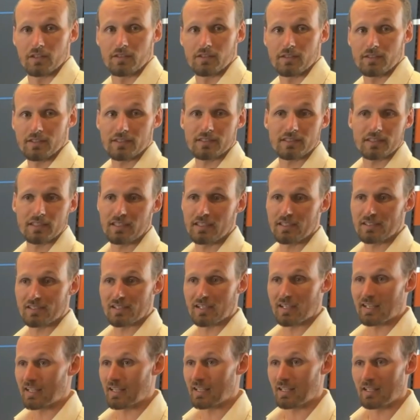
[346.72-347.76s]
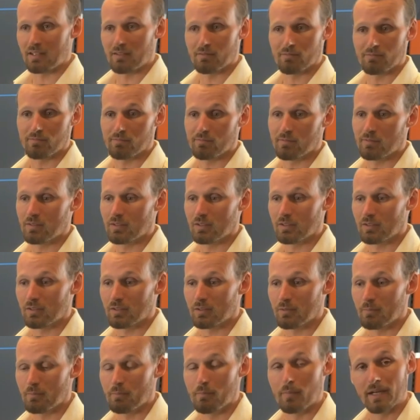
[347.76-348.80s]
This is a
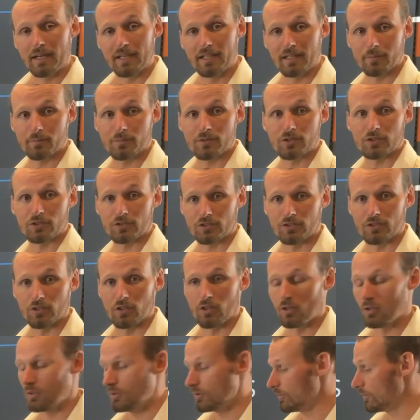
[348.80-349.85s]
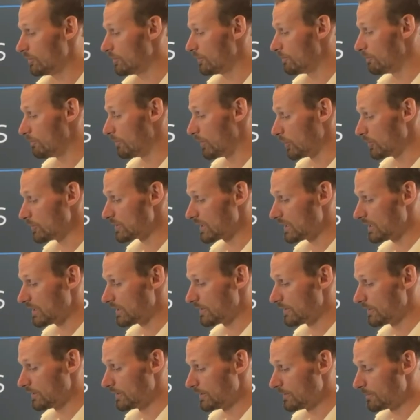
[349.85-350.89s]
medium to slow
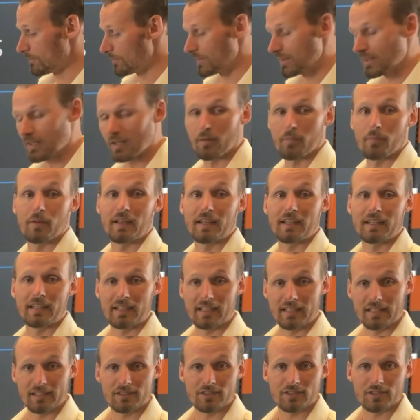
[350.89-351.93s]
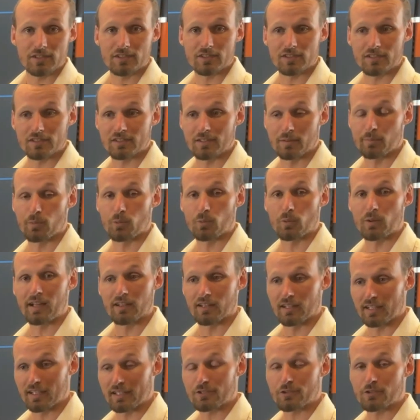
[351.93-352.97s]
motor. It is just a simple
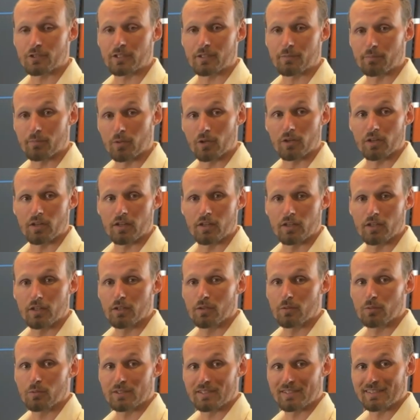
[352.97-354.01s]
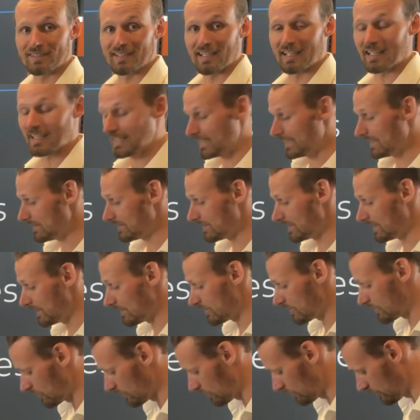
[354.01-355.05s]
electric motor, which is easy
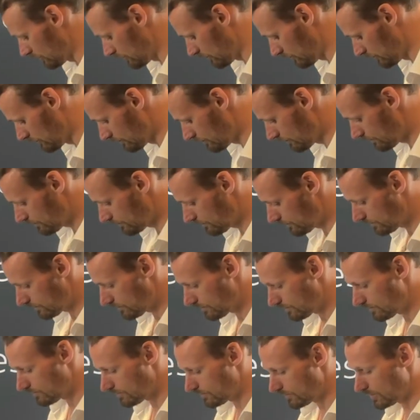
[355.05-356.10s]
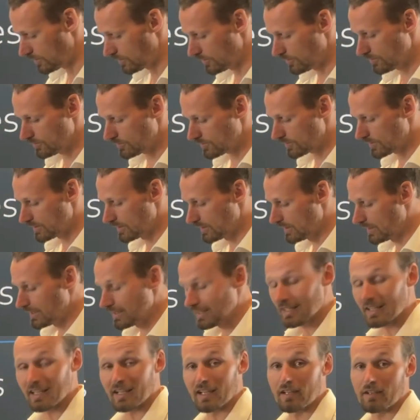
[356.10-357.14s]
to use,
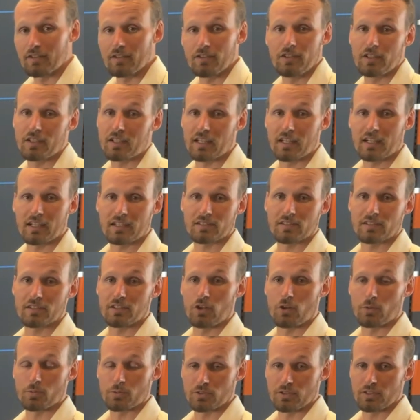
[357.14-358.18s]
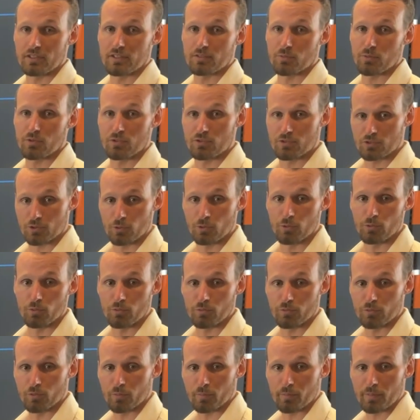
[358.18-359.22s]
and you can actually option this with 2
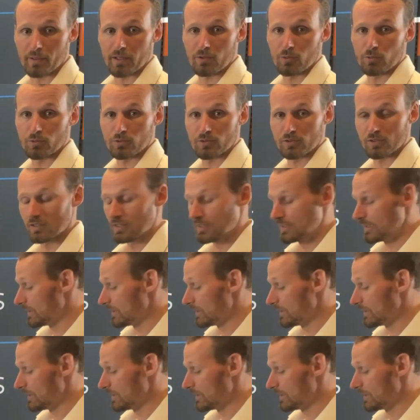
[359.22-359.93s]
foot pedals.